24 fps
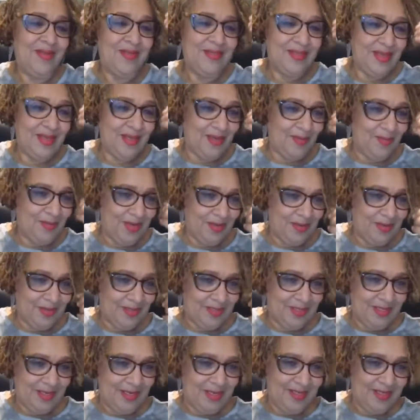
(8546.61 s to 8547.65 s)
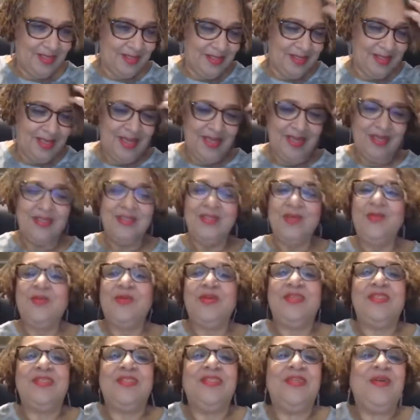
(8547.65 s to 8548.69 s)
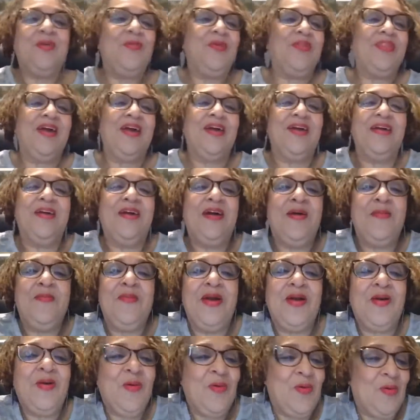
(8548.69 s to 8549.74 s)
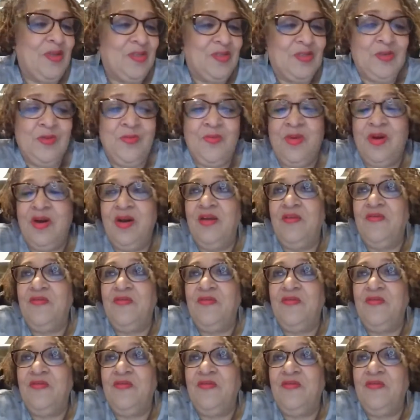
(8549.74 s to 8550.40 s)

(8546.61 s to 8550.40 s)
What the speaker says: So I get my little tightener. So we'll see what I can come back on tomorrow.